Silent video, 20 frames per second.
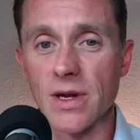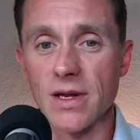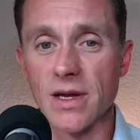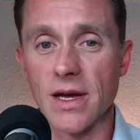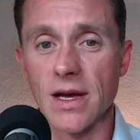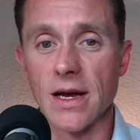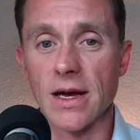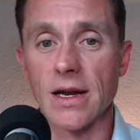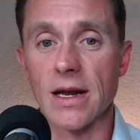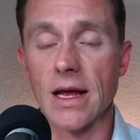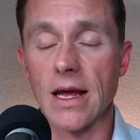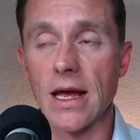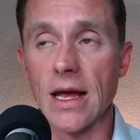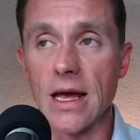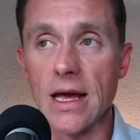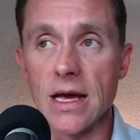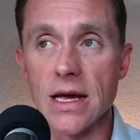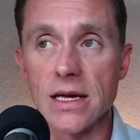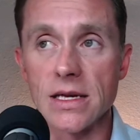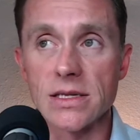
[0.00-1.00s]
did
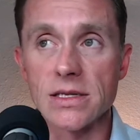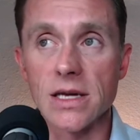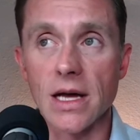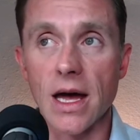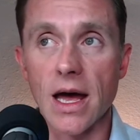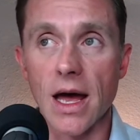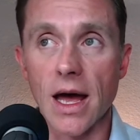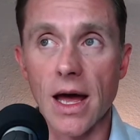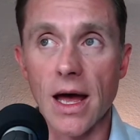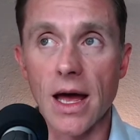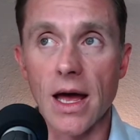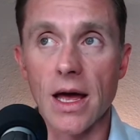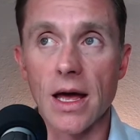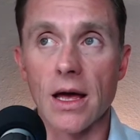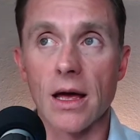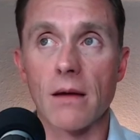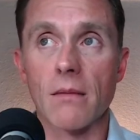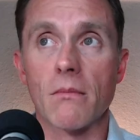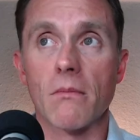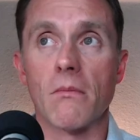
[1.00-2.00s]
is
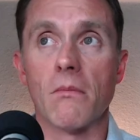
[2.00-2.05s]
a